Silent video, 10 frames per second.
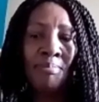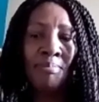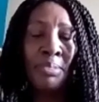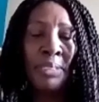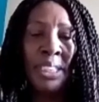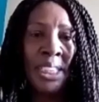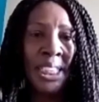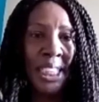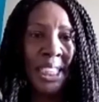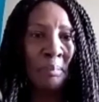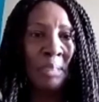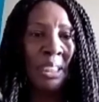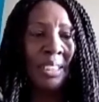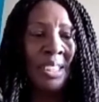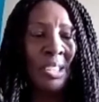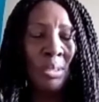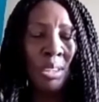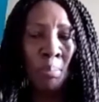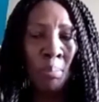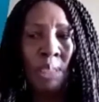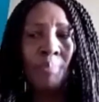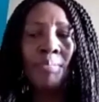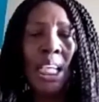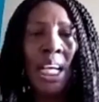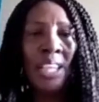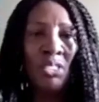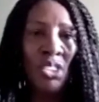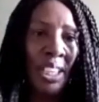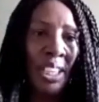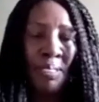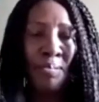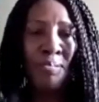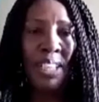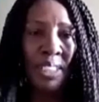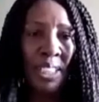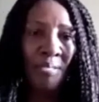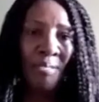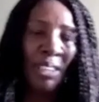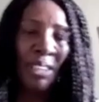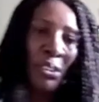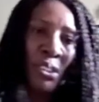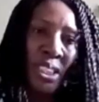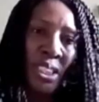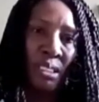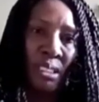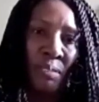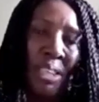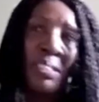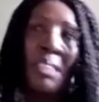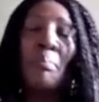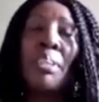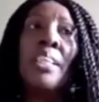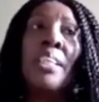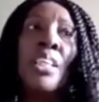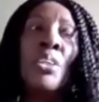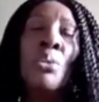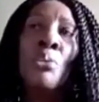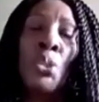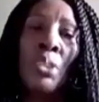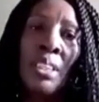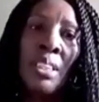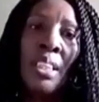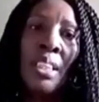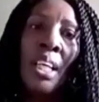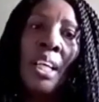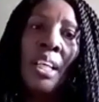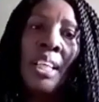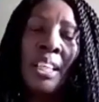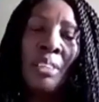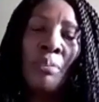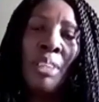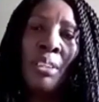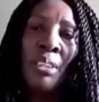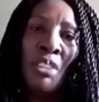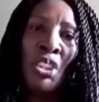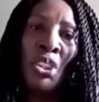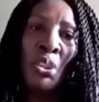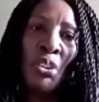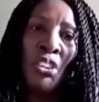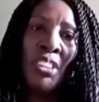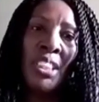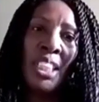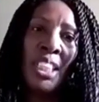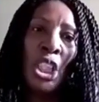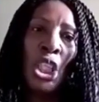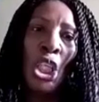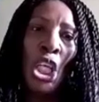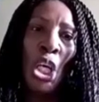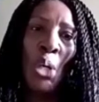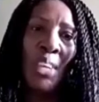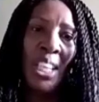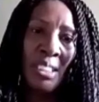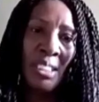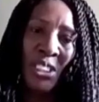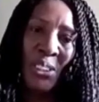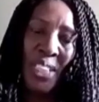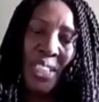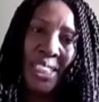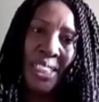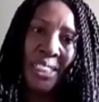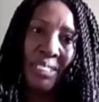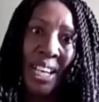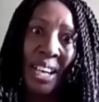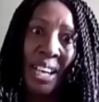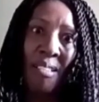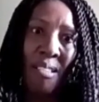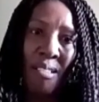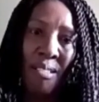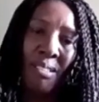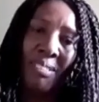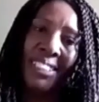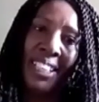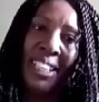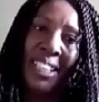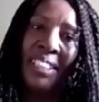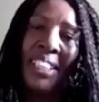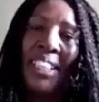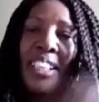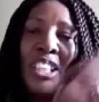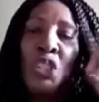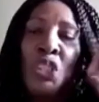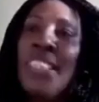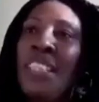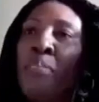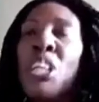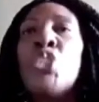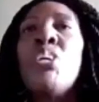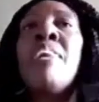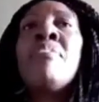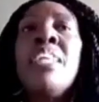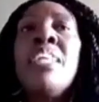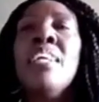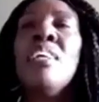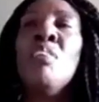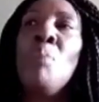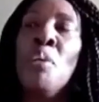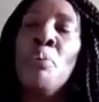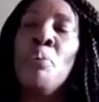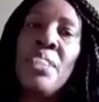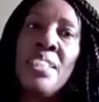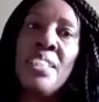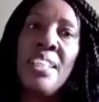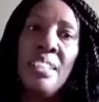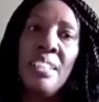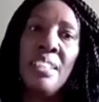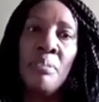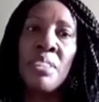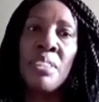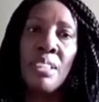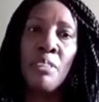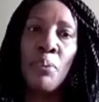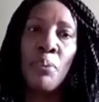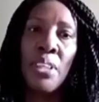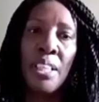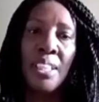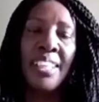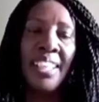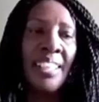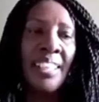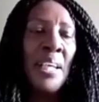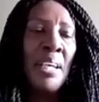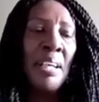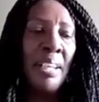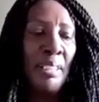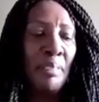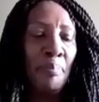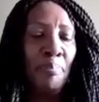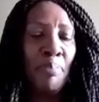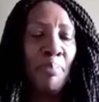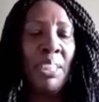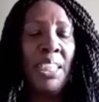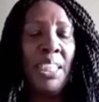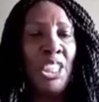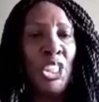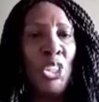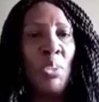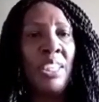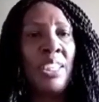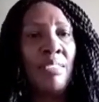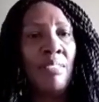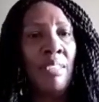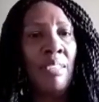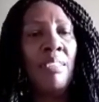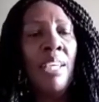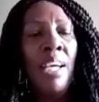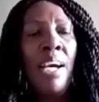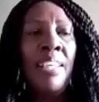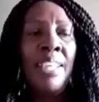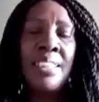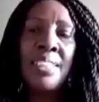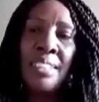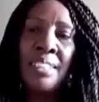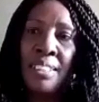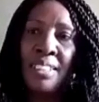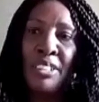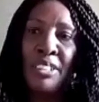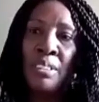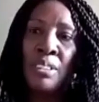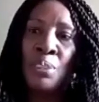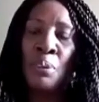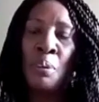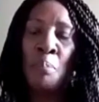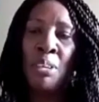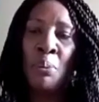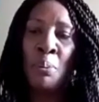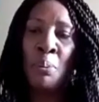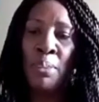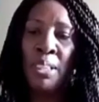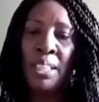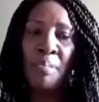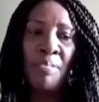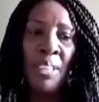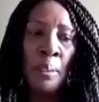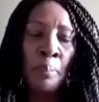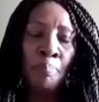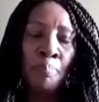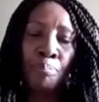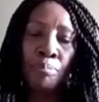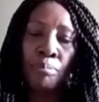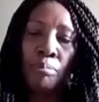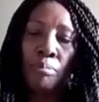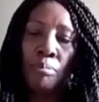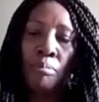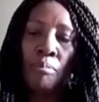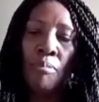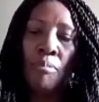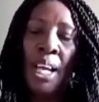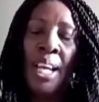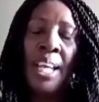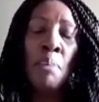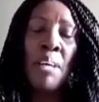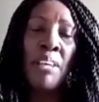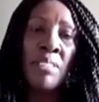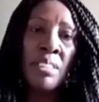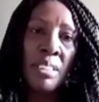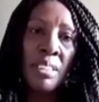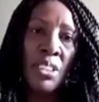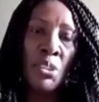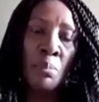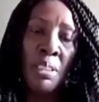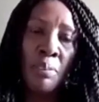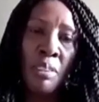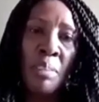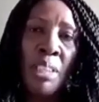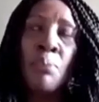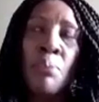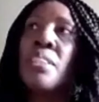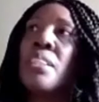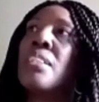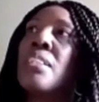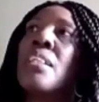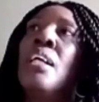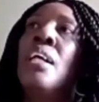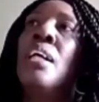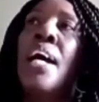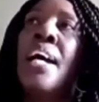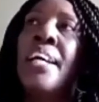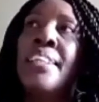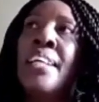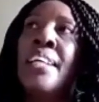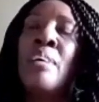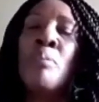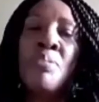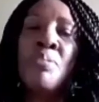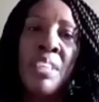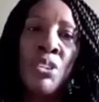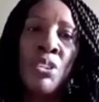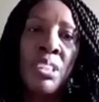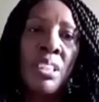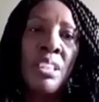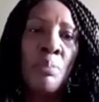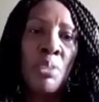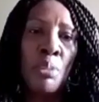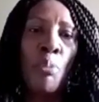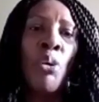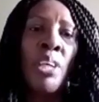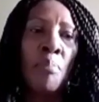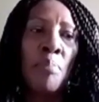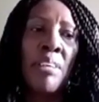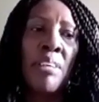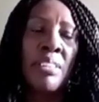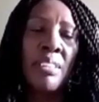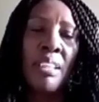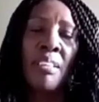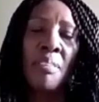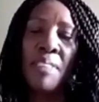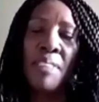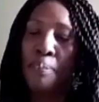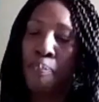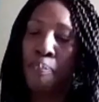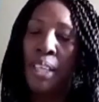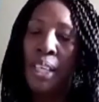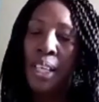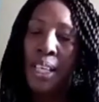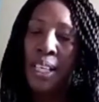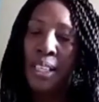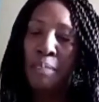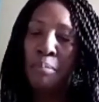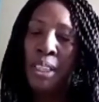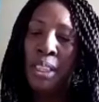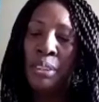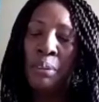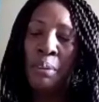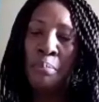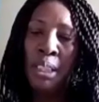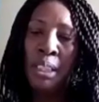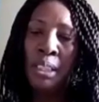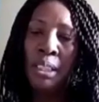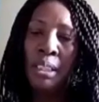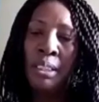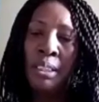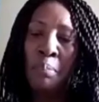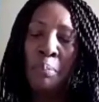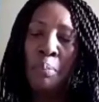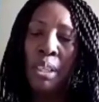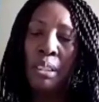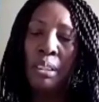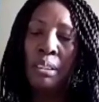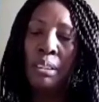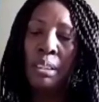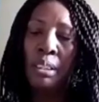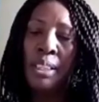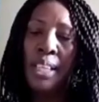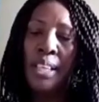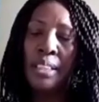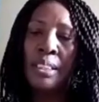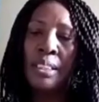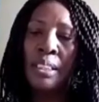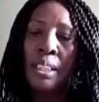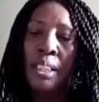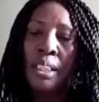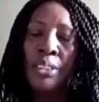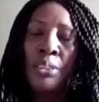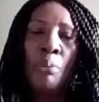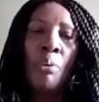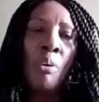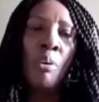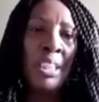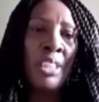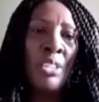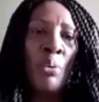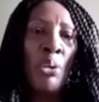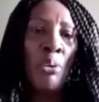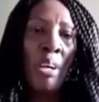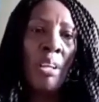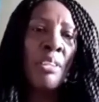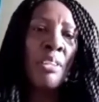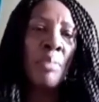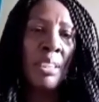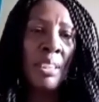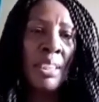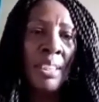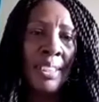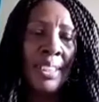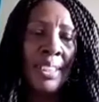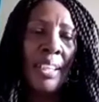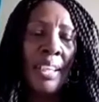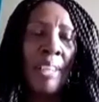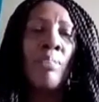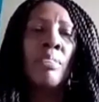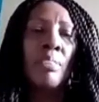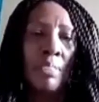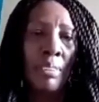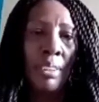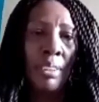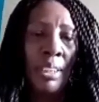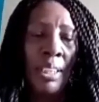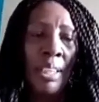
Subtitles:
written statement, so to put, I usually have to file 13. If you have somebody that you trust that can read over your shoulder and say, no, that's not the good answer at all, yeah? Because you had sent me a draft, I think, of what you were going to send, and it wasn't going to work, yeah? You needed to do it, And that's another thing, you talk about corporate life. I had a barrister teach me in one of my courses, and that was very interesting because he was a working barrister. I love that. He taught me, number one, that you always know your arguments inside out. Yeah.